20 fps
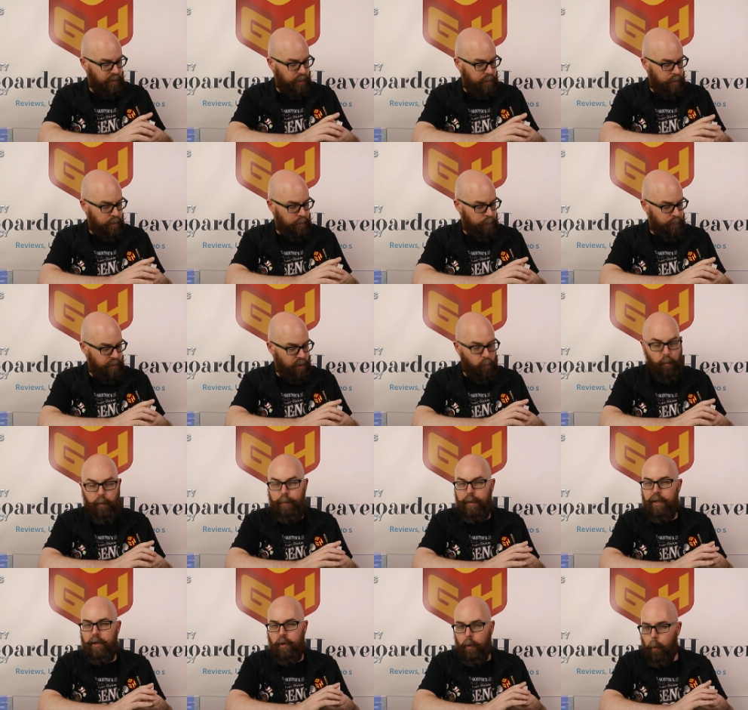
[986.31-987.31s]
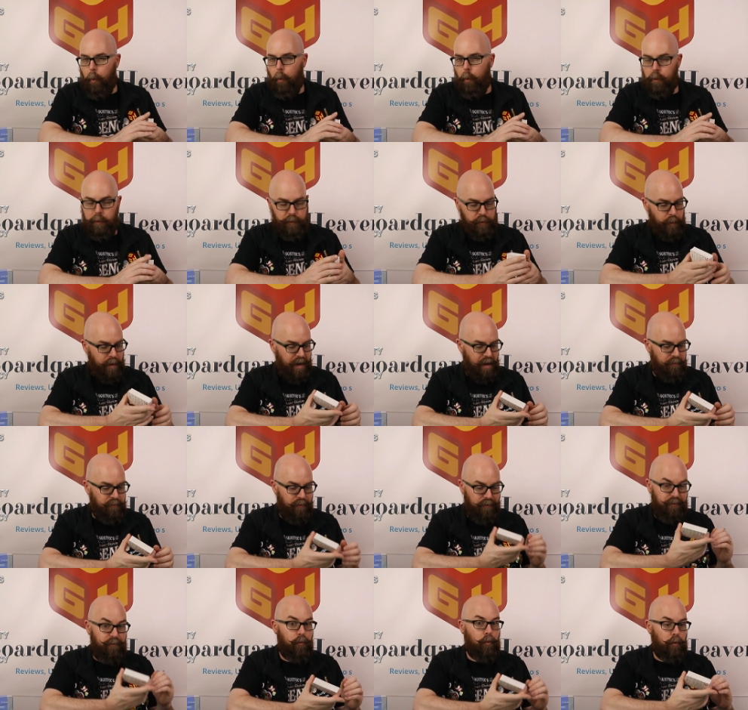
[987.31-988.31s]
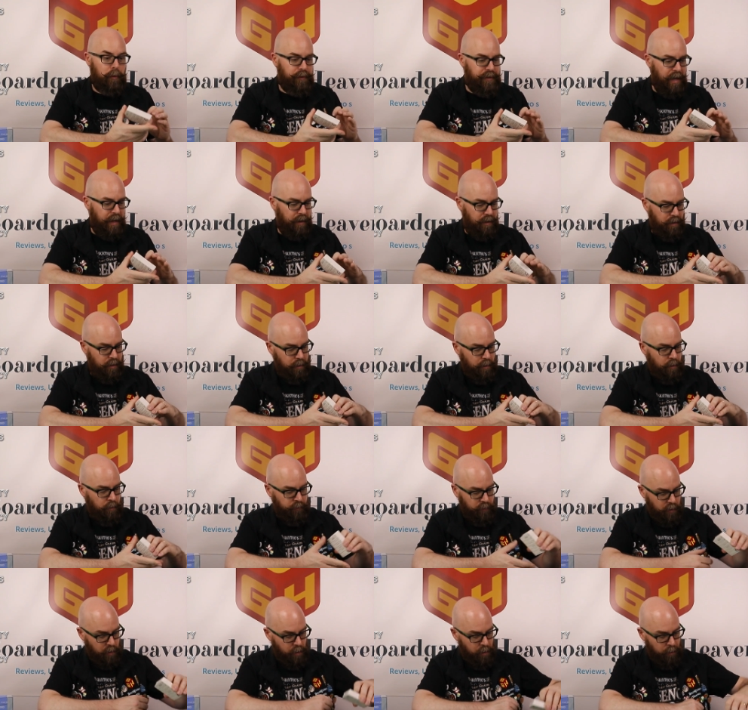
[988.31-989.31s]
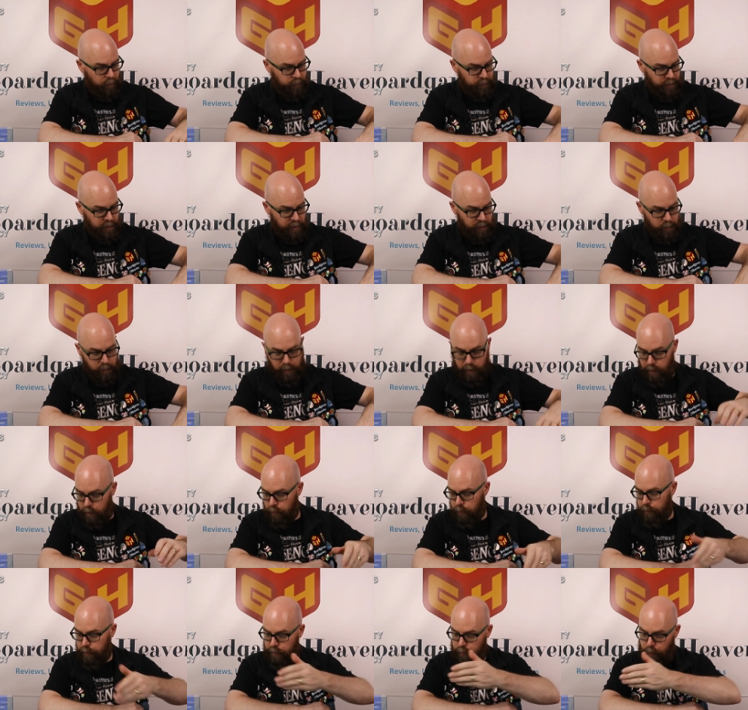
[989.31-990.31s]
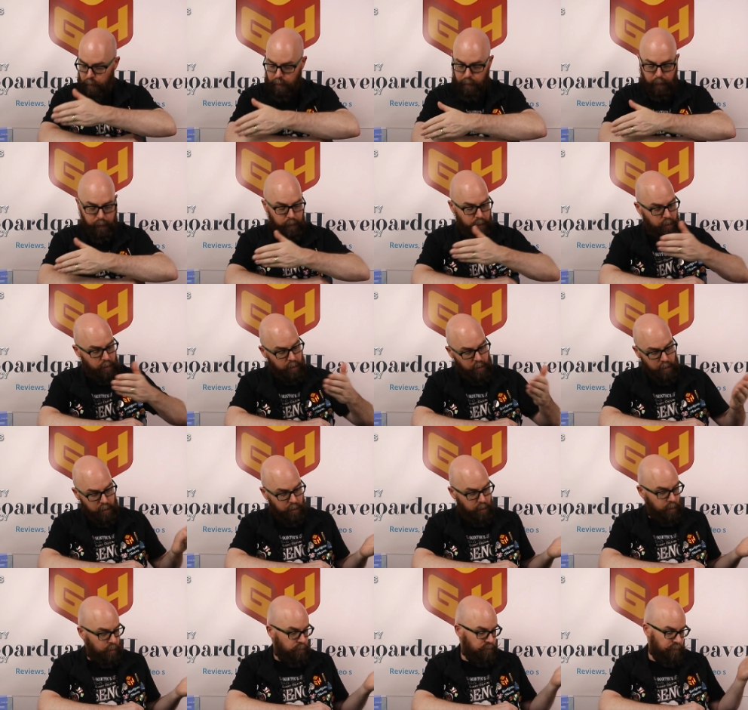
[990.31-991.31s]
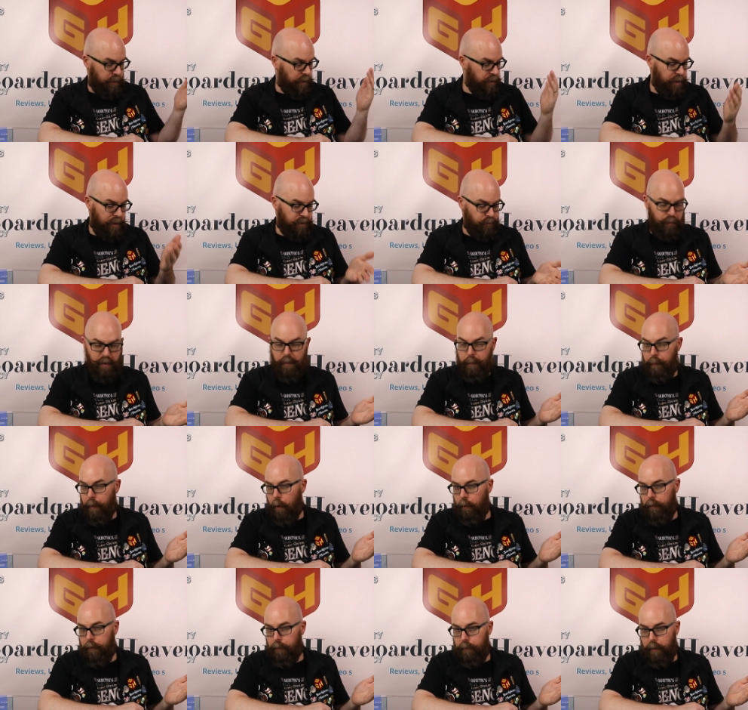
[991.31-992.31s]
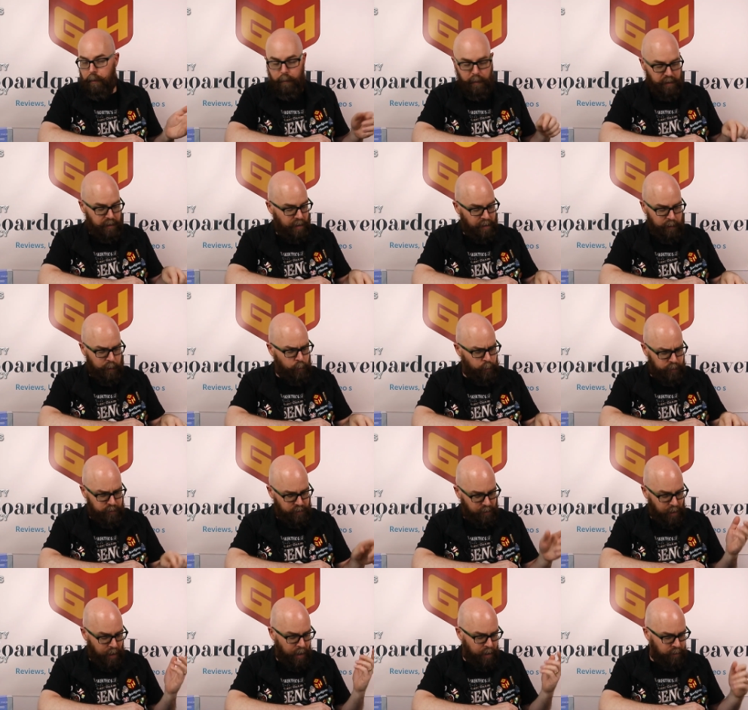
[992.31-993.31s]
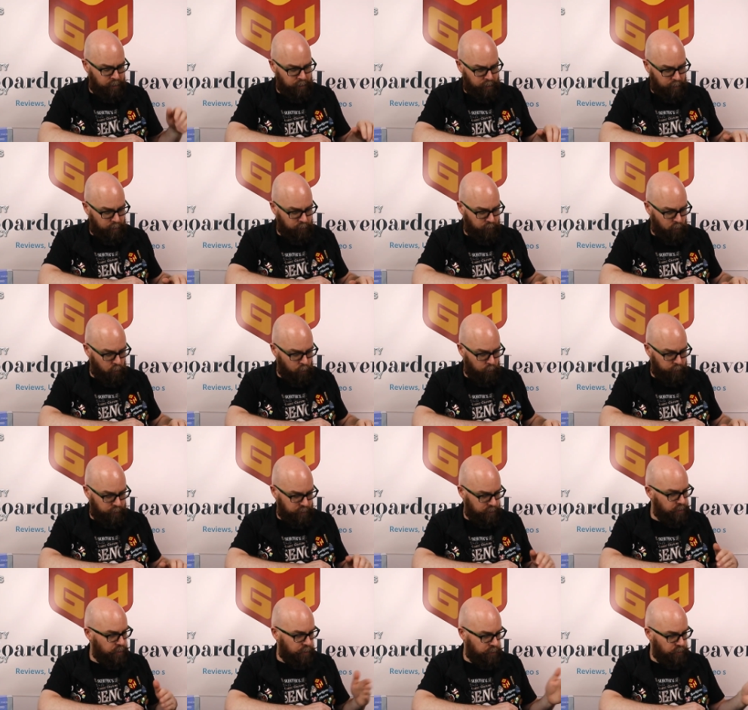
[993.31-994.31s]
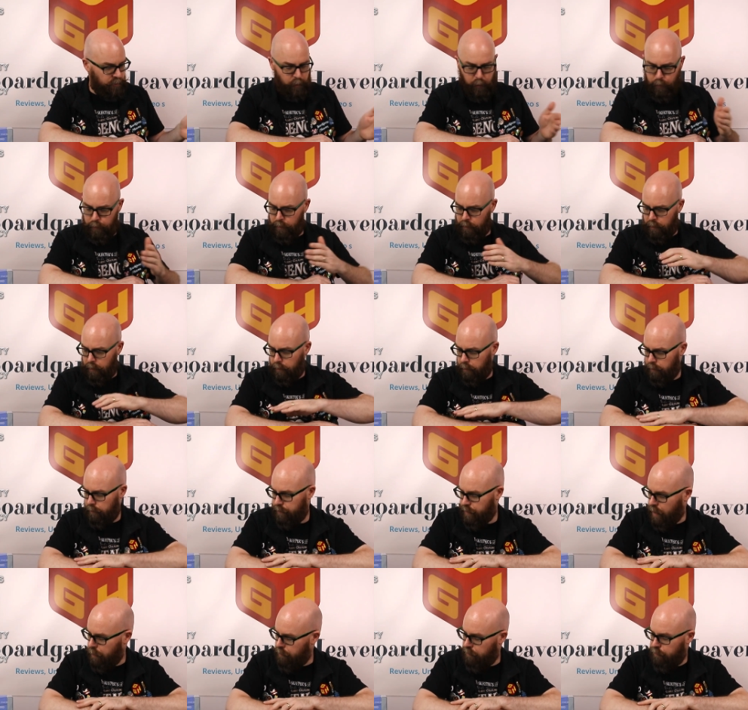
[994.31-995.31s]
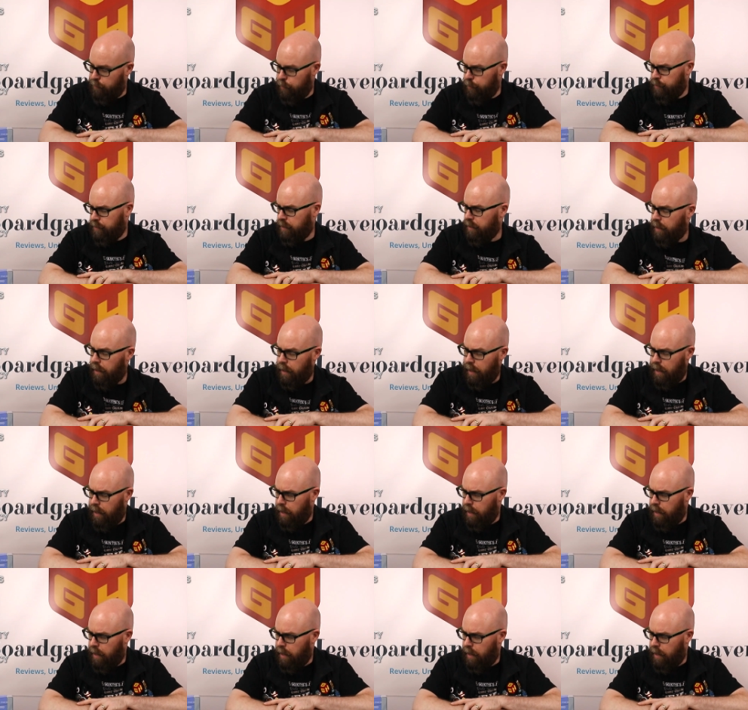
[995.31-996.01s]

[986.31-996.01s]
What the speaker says: It would be cool to have a full deck of cards that you could use with, I guess, with both of them, but then you would scan, of course, a certain type of music.